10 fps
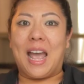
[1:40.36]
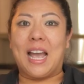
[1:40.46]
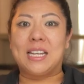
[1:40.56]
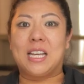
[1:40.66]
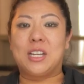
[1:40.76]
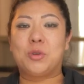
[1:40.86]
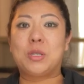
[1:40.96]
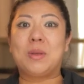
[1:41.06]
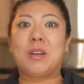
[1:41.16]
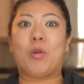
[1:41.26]
and she
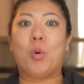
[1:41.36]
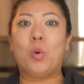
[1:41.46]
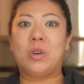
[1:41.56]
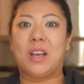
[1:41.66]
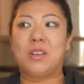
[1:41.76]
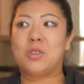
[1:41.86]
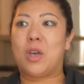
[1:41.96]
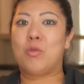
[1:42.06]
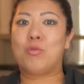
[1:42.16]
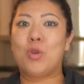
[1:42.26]
was a bit of a hoarder, so
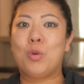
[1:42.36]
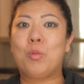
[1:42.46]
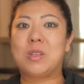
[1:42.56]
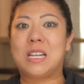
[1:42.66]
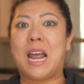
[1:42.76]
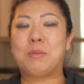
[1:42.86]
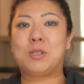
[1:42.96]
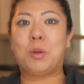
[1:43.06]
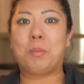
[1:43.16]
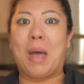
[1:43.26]
her room was an
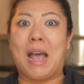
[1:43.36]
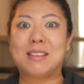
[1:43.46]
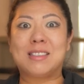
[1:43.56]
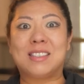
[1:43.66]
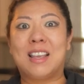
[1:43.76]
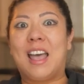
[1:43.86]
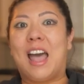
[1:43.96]
absolute mess,